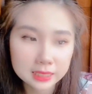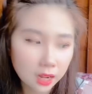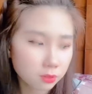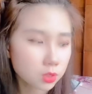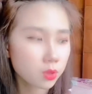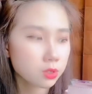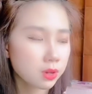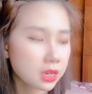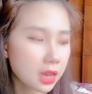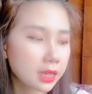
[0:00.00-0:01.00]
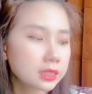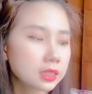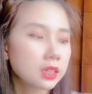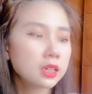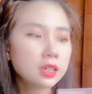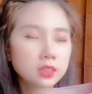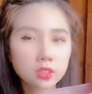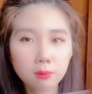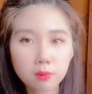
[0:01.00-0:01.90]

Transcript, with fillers: stuff. So it's really nice. So